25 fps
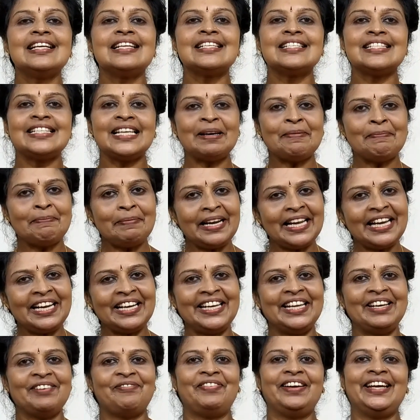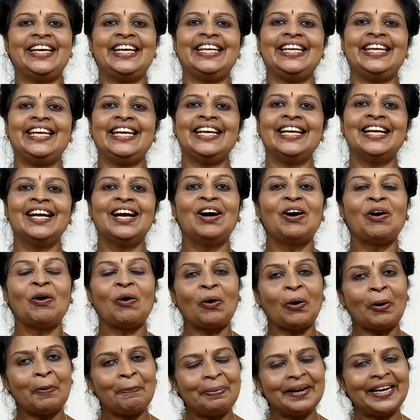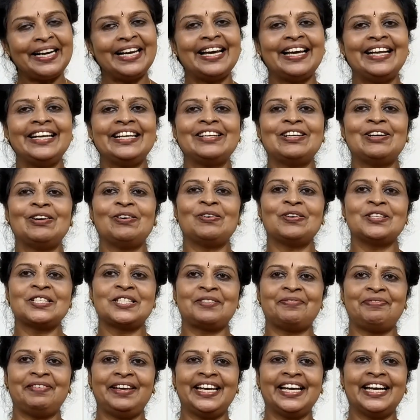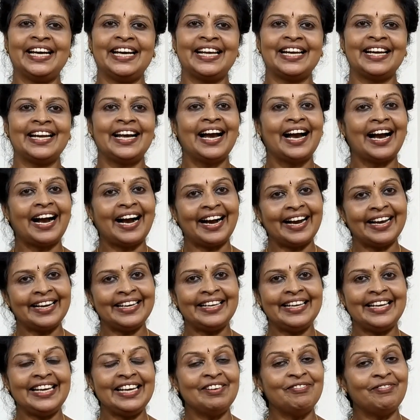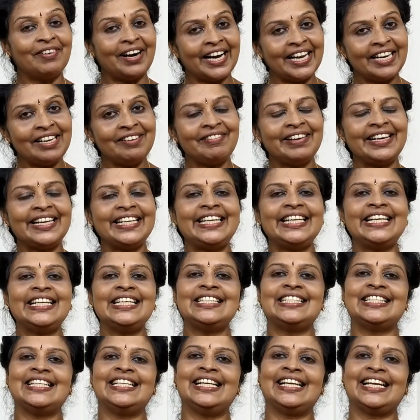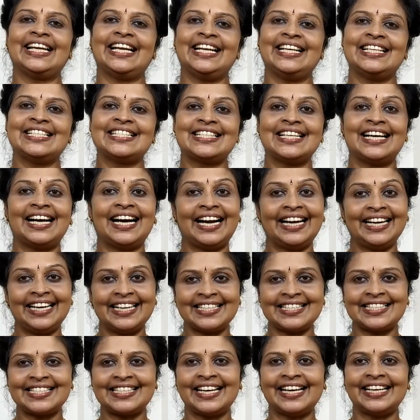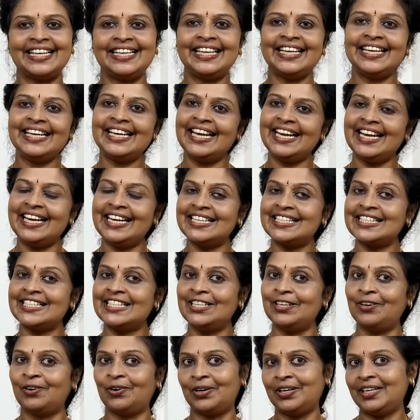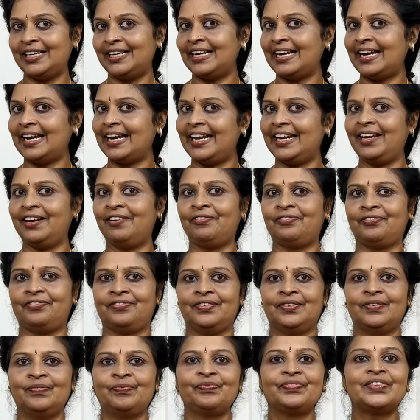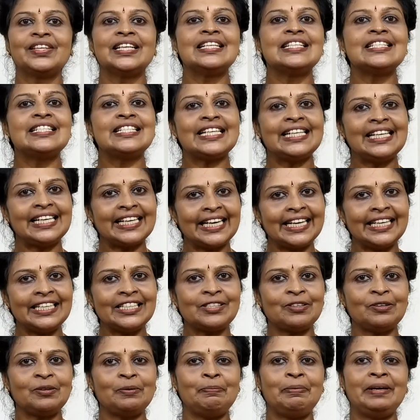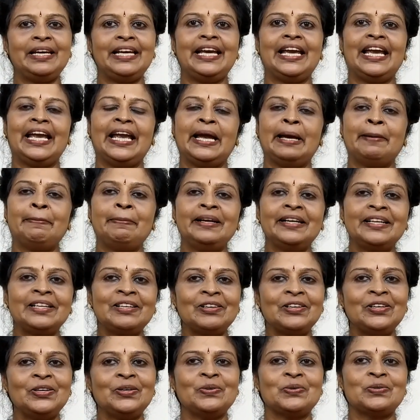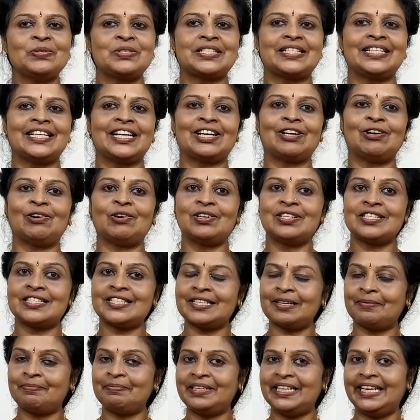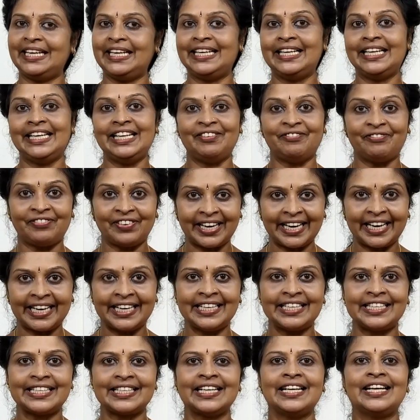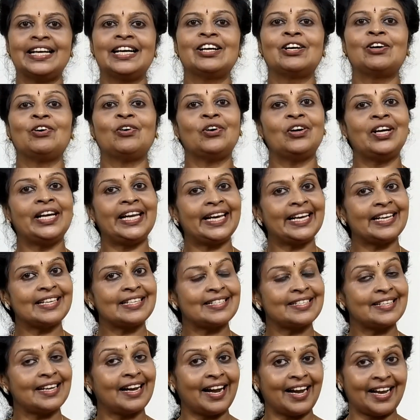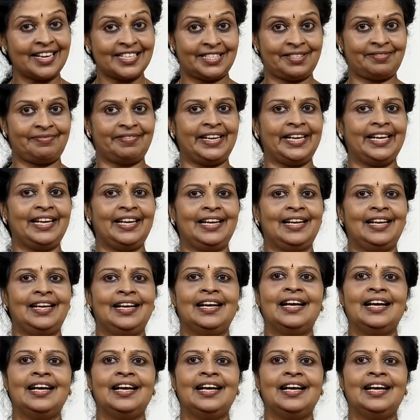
Simply defining open and closed figure and evaluating children's understanding is not enough. Children should be able to use the concept in different contexts as well.